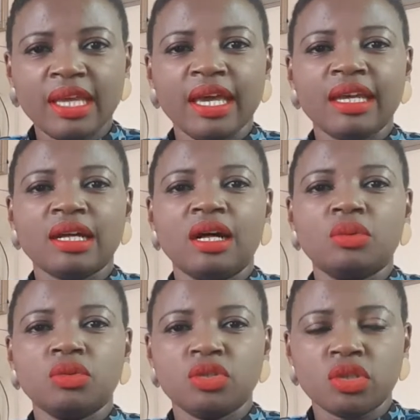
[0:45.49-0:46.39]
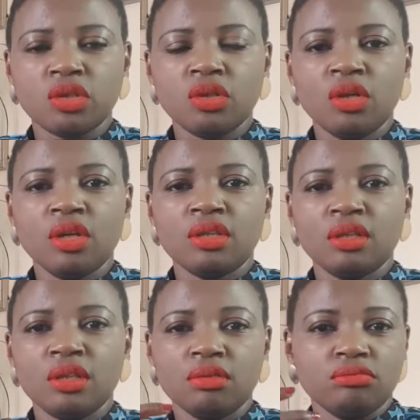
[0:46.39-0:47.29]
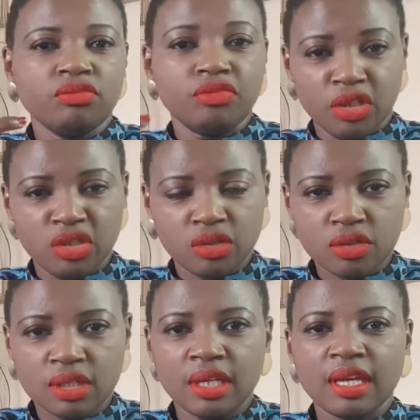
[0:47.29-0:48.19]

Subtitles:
and I will do videos